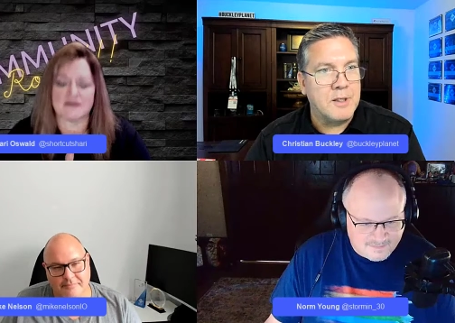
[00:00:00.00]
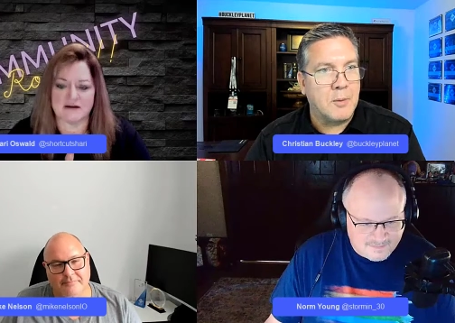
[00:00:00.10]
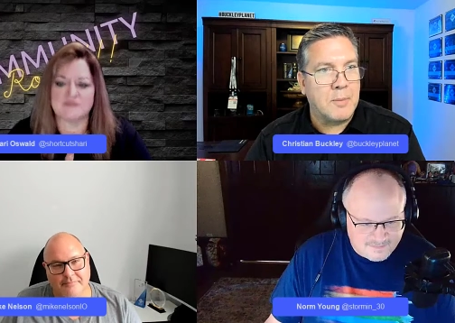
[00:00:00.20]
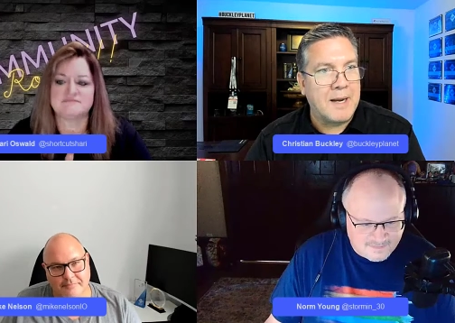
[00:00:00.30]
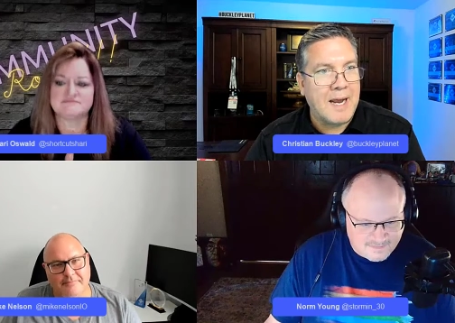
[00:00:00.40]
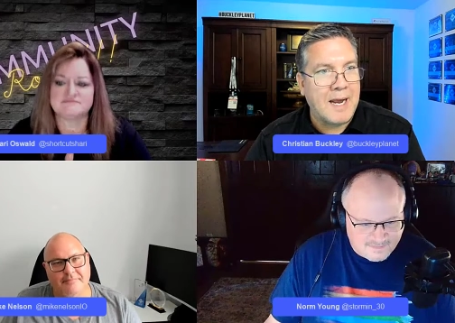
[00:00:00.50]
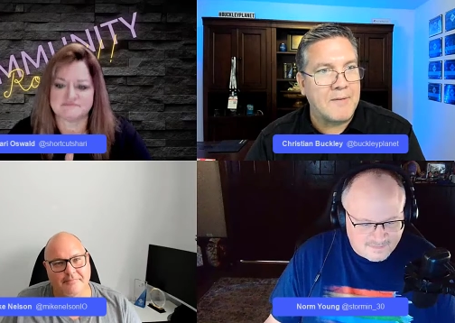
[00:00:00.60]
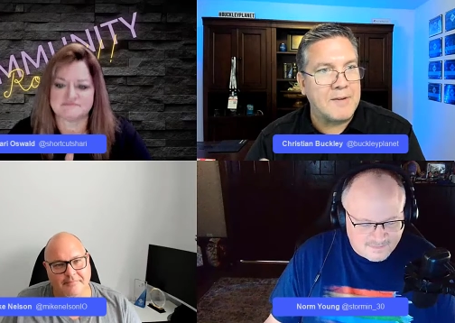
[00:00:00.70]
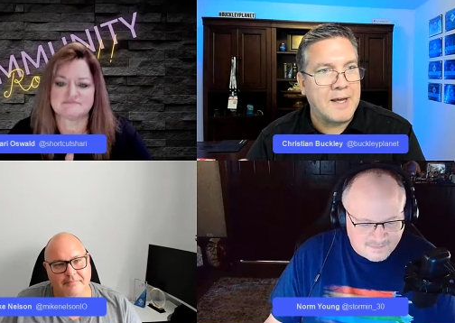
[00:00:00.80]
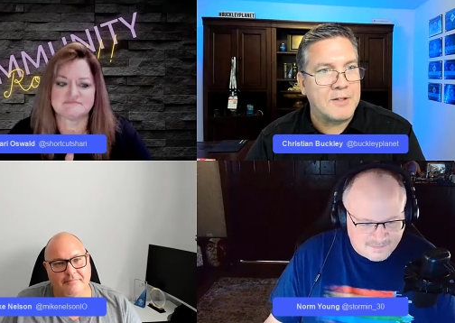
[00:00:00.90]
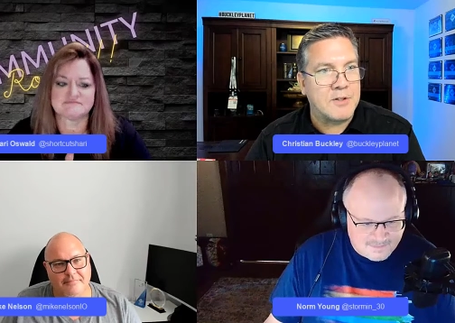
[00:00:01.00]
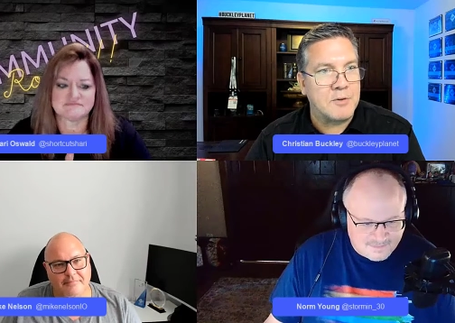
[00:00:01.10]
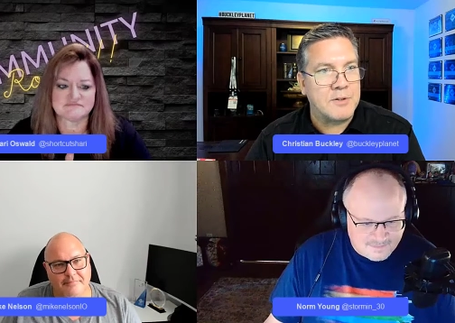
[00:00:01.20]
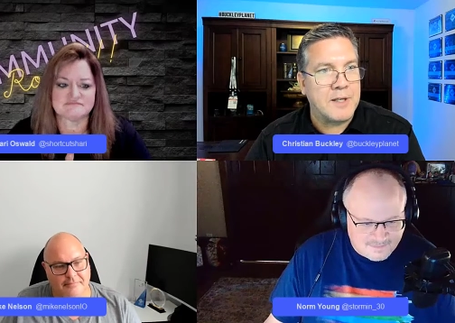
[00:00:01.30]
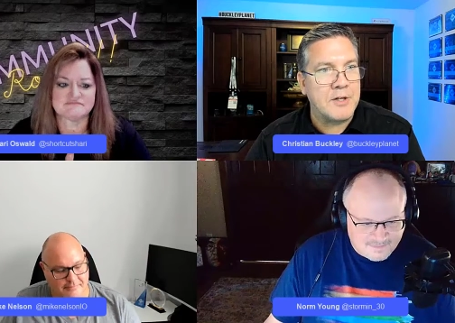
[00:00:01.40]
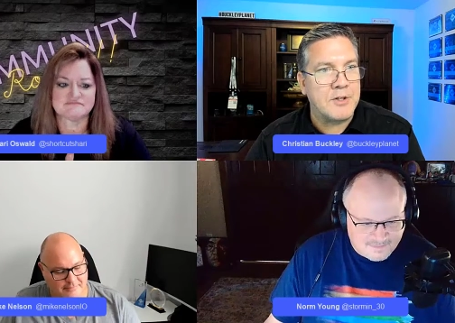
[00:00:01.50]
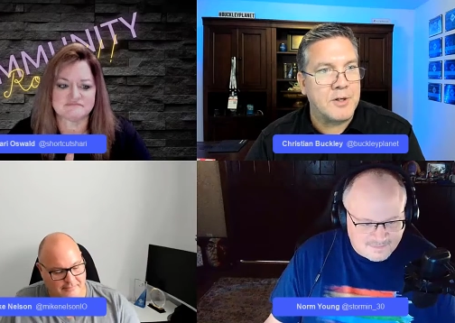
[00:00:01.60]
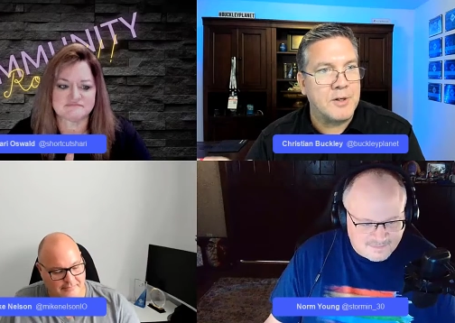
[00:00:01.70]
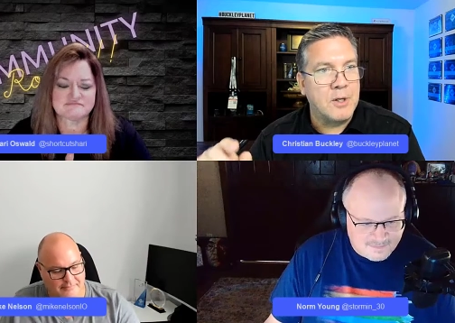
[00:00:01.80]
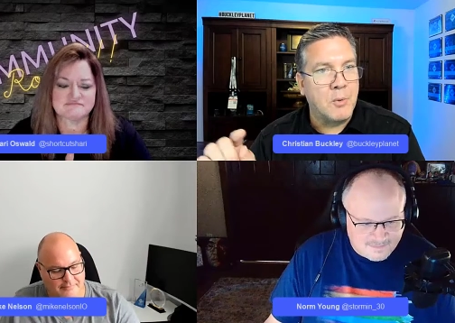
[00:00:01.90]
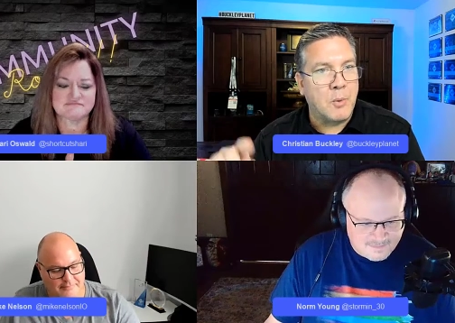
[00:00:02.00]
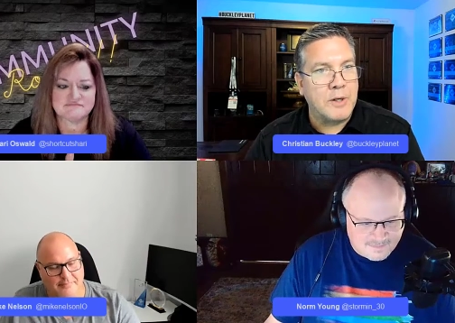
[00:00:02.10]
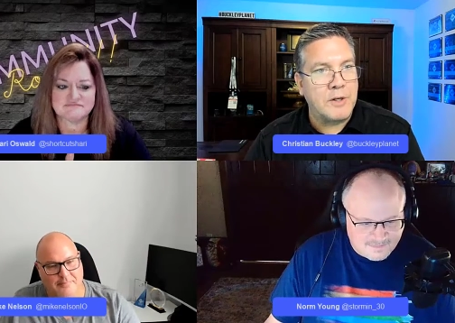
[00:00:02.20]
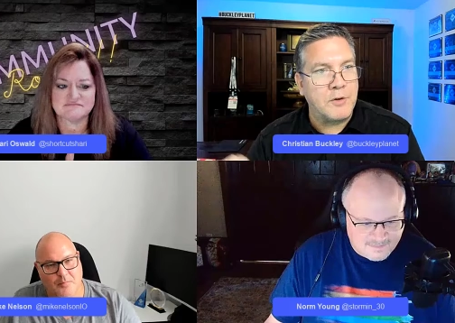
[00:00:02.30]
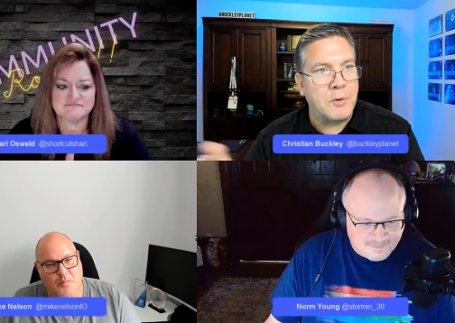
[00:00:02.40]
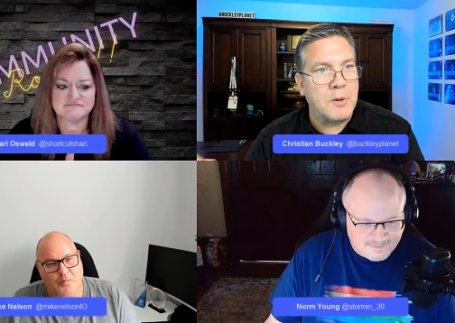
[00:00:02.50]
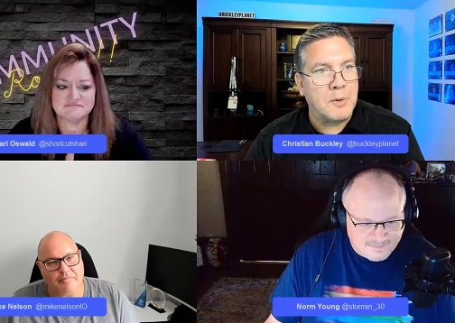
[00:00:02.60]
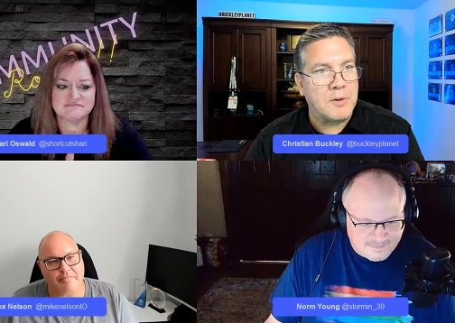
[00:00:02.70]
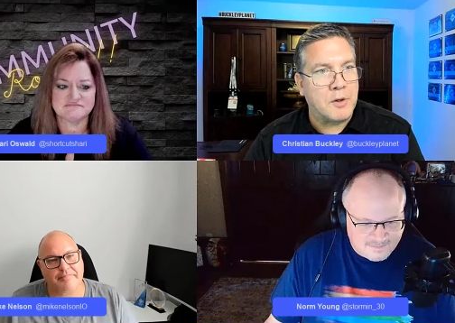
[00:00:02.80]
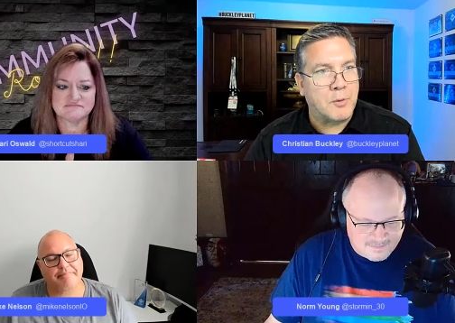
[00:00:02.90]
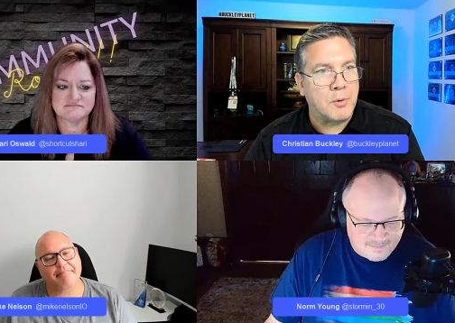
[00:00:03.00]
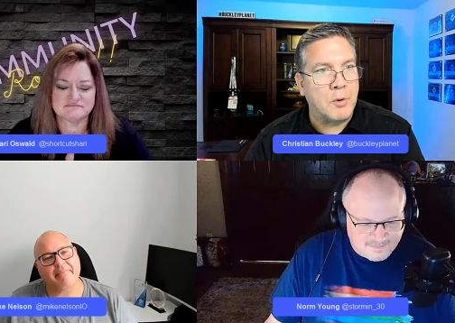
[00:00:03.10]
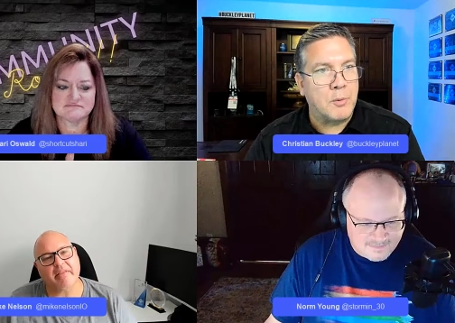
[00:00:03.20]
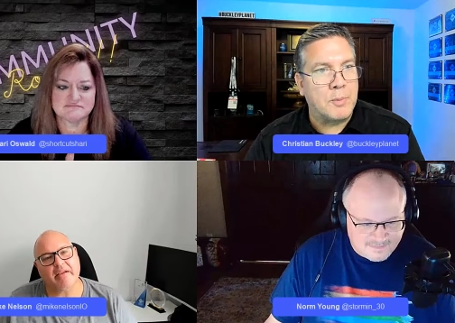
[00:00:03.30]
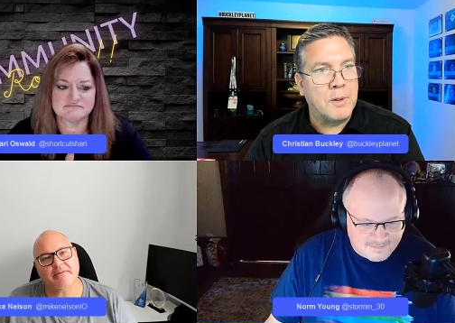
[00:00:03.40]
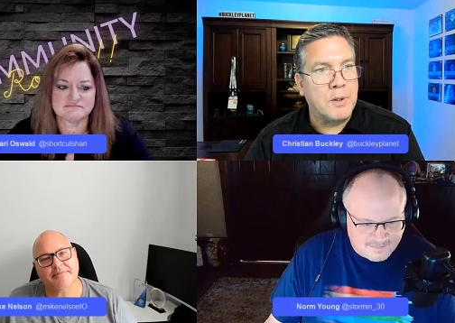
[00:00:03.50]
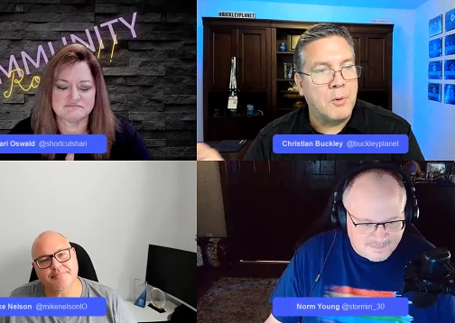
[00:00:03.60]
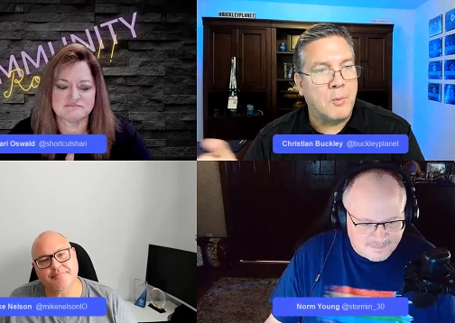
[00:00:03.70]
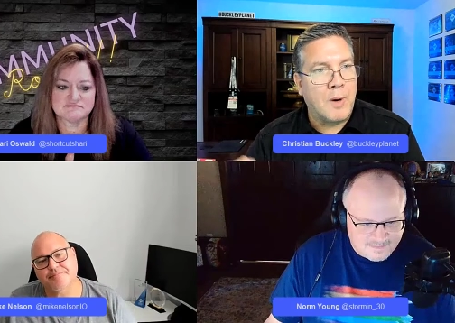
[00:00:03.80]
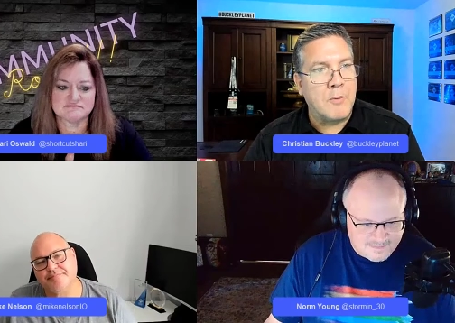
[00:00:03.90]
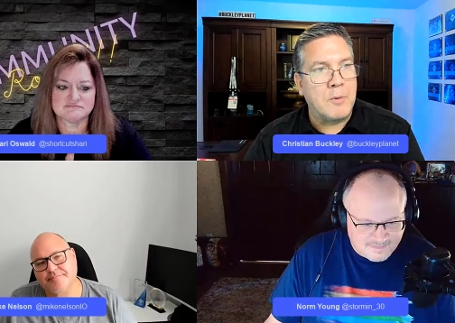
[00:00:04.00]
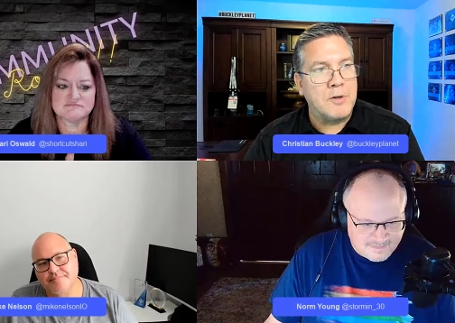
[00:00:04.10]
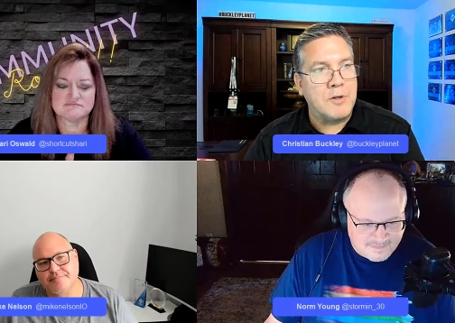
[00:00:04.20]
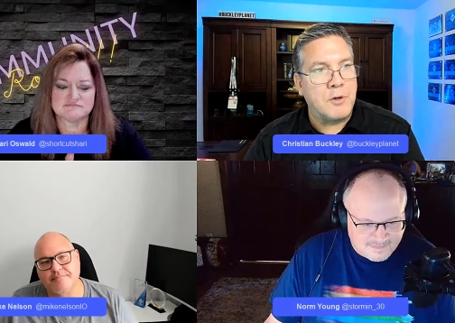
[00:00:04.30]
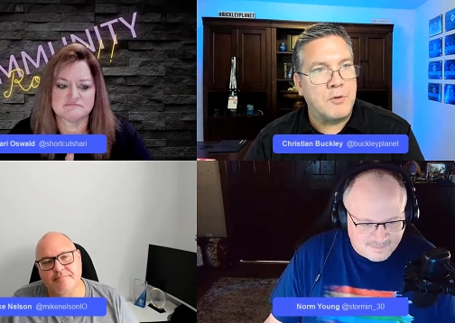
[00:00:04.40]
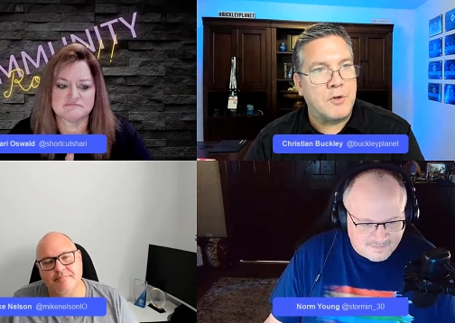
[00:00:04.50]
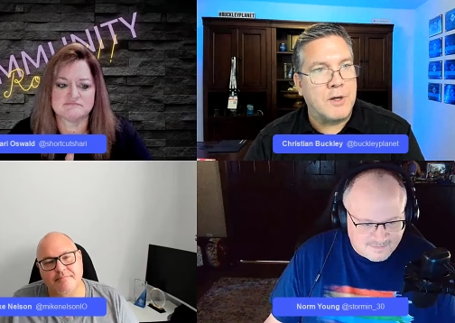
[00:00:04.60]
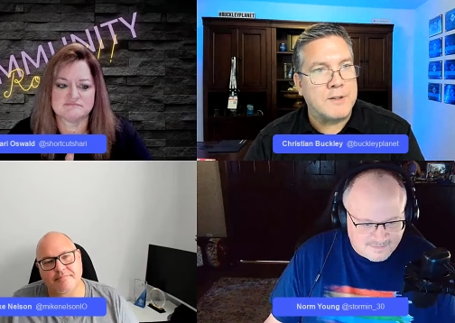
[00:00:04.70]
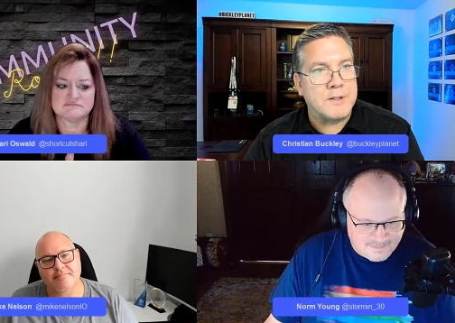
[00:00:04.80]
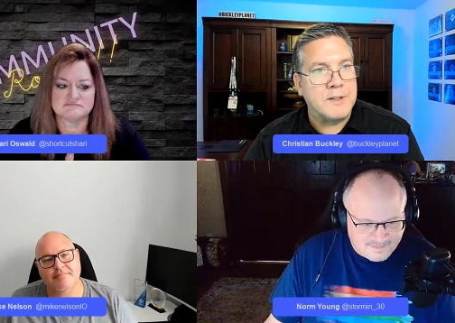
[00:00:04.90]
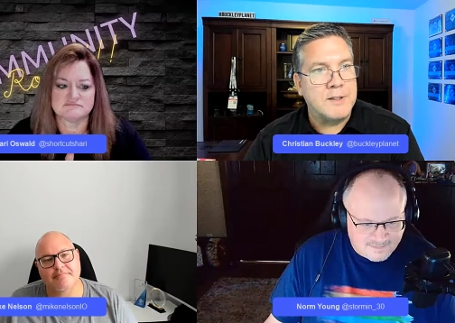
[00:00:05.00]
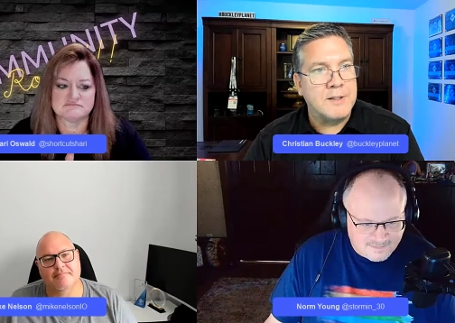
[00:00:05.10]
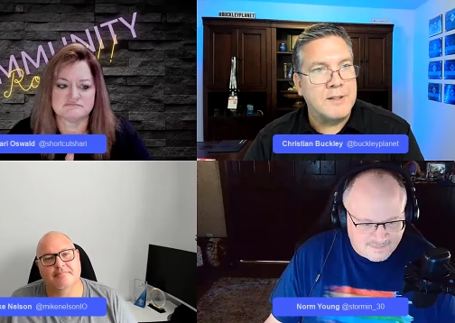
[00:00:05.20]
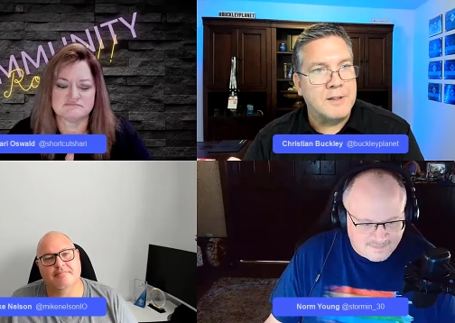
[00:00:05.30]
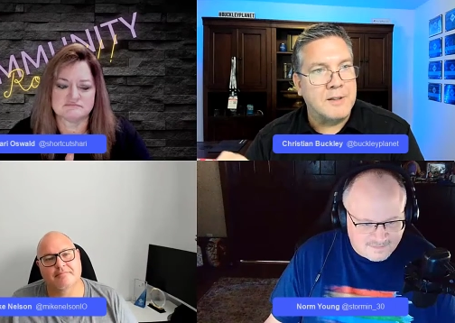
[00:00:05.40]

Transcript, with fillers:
Speaker 1: You know, oh. by having that association, what are you doing with the group? Why wouldn't you just